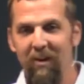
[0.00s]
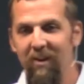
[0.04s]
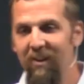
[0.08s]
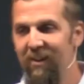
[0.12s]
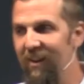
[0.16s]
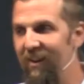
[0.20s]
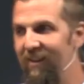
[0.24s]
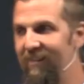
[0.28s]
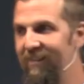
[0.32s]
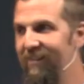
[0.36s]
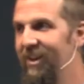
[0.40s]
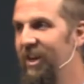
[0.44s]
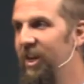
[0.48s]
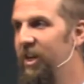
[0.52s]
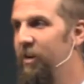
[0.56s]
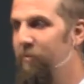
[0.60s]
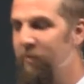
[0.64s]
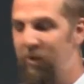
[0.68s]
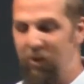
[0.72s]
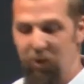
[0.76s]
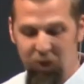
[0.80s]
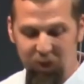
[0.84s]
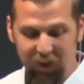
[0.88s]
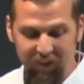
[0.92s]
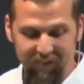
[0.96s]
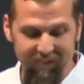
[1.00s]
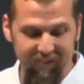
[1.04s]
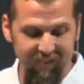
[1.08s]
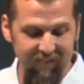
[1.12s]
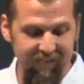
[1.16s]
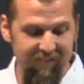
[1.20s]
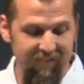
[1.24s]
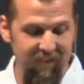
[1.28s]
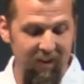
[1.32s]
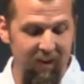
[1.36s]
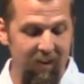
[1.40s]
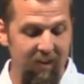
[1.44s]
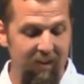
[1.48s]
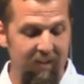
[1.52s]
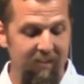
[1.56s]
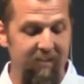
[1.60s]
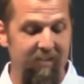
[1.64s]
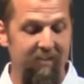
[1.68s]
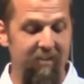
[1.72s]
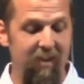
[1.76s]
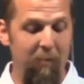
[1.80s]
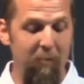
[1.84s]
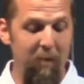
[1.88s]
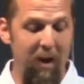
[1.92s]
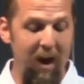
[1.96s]
Let's get him to Jesus
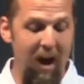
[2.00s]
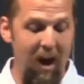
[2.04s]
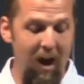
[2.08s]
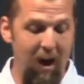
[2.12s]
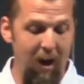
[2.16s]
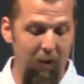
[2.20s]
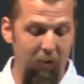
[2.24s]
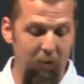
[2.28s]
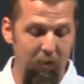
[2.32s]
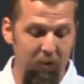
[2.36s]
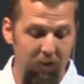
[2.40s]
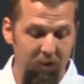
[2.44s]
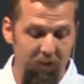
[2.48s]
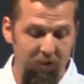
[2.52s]
somehow.